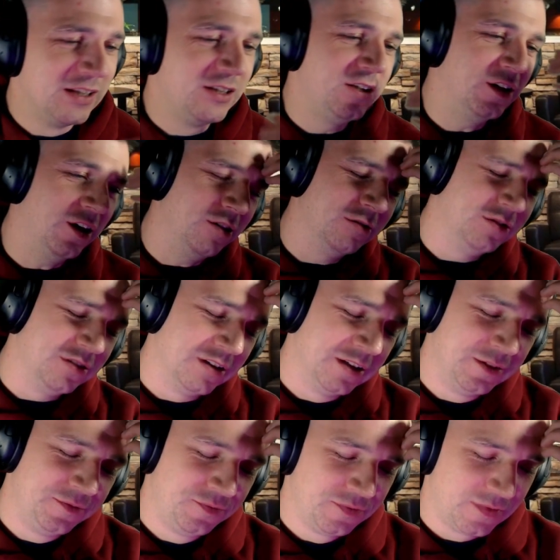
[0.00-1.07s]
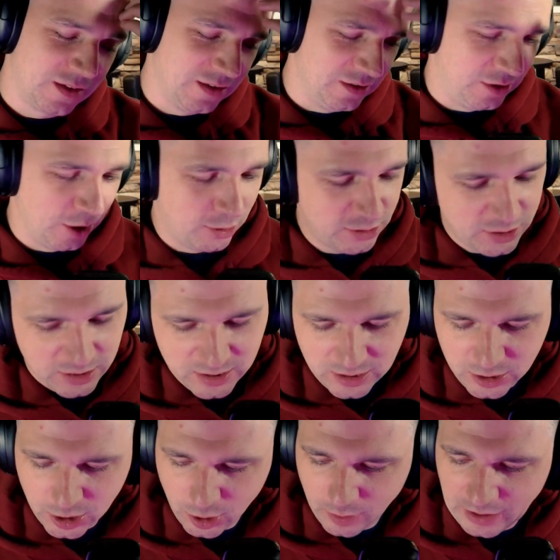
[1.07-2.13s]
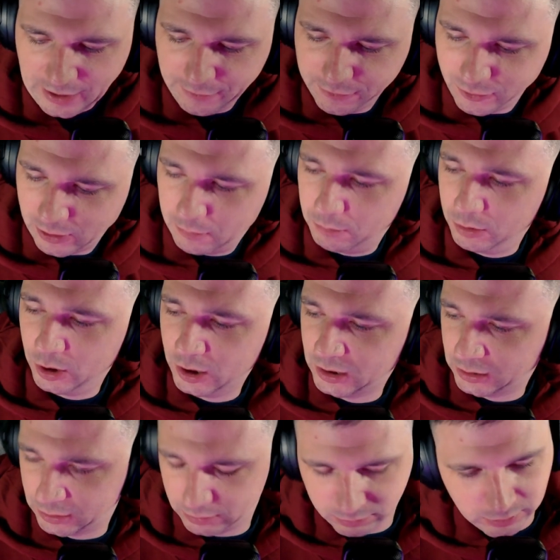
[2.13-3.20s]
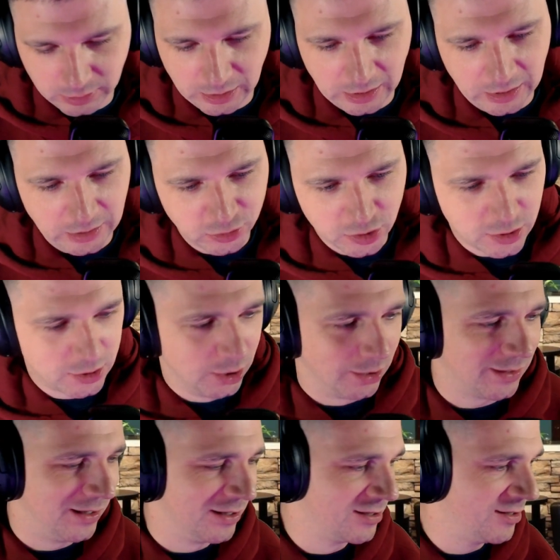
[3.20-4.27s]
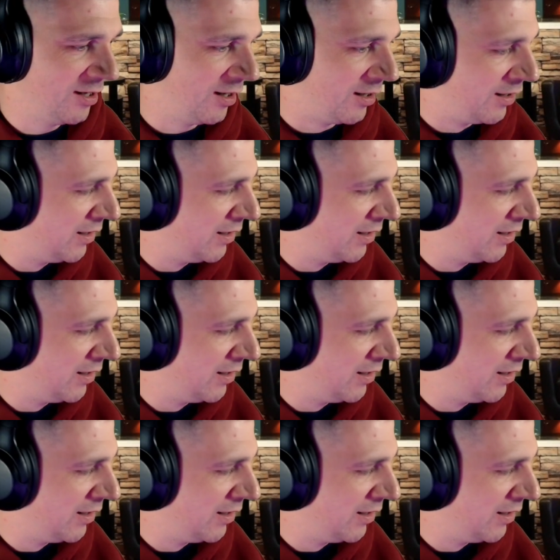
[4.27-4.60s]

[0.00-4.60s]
Yo, dudes just said, yo, after a blow, I just don't kiss her.